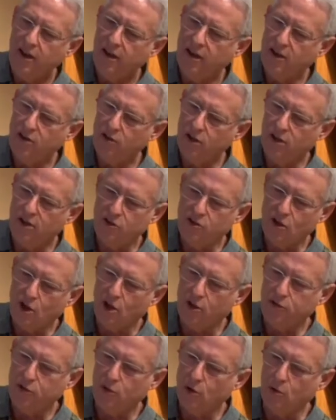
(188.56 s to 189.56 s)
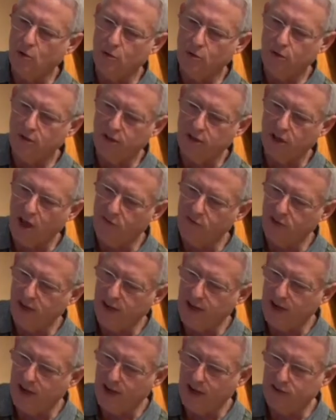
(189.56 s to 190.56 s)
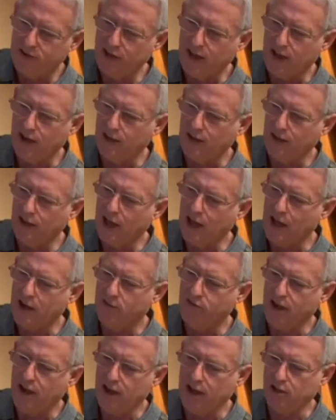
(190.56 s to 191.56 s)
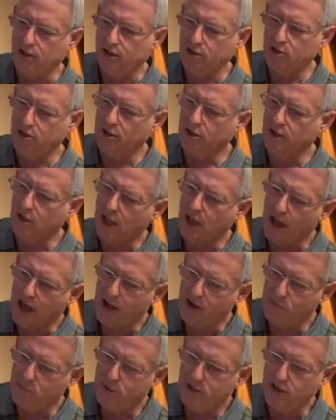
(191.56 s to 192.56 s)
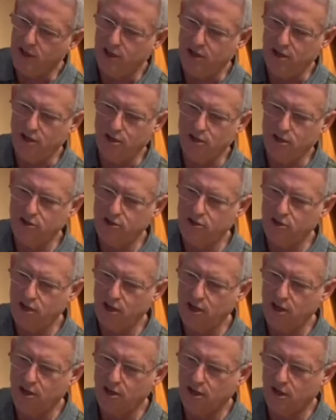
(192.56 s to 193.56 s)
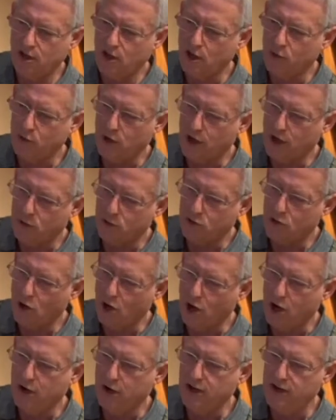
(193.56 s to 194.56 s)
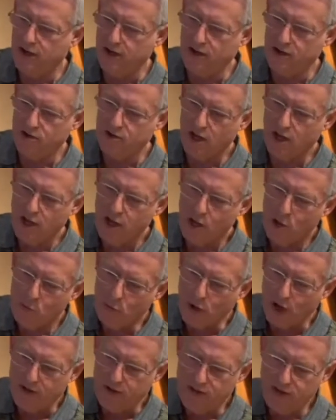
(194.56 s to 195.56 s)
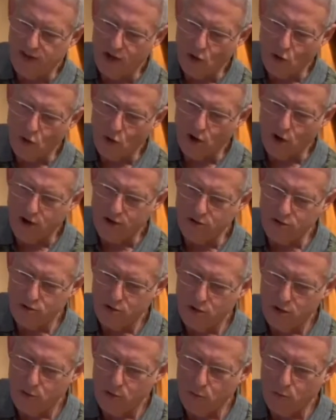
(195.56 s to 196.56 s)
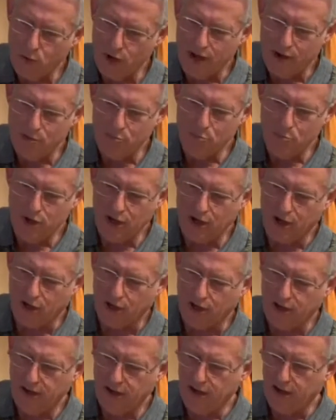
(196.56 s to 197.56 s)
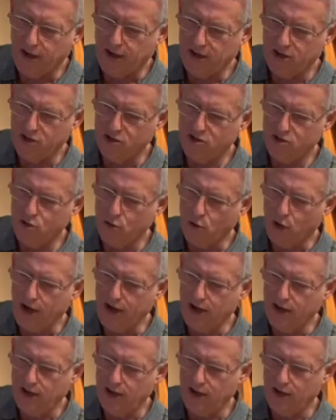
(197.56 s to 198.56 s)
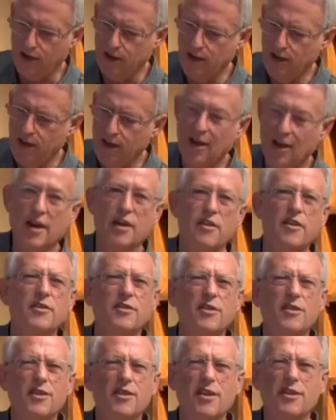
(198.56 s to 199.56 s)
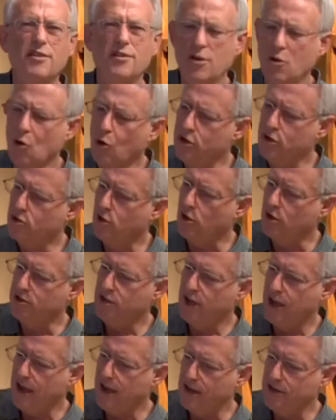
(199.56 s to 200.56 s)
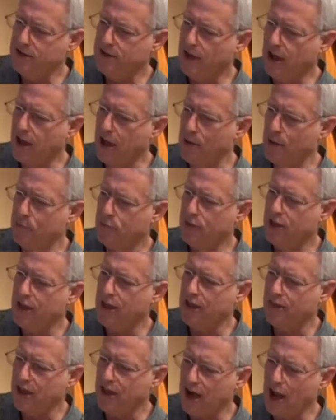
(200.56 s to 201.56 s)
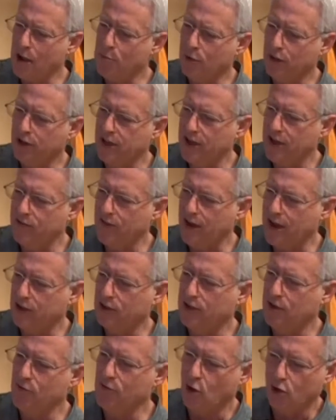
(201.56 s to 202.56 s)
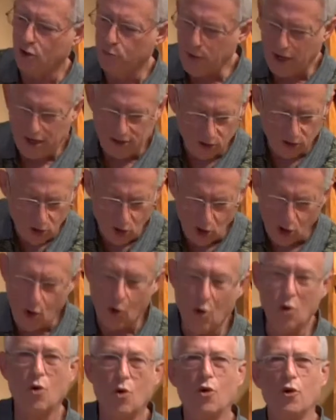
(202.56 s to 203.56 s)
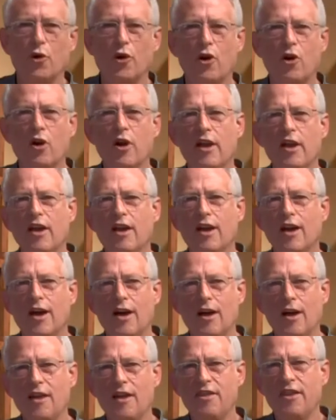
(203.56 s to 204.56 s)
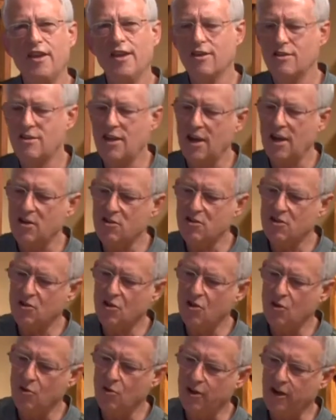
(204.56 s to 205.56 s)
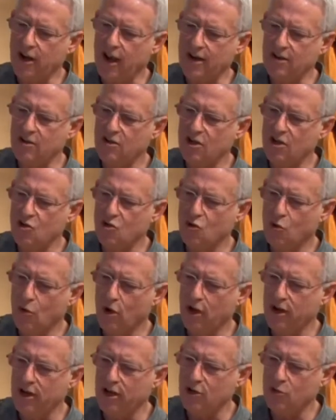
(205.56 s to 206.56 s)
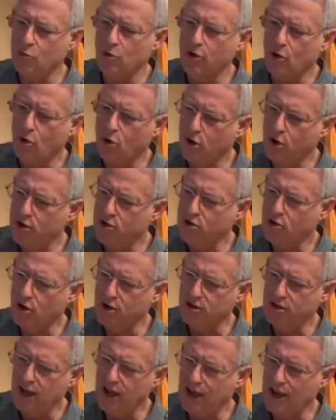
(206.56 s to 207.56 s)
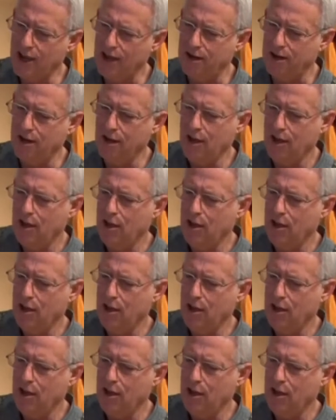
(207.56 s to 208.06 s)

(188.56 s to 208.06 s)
is also lovely. It's had a lot of handling. There's a lot of patina. You can see how dark it is, but the orange-red middle is striking. This is an orange on tan type that I believe actually, it may look older. I think it dates to the 1920s when orange on tan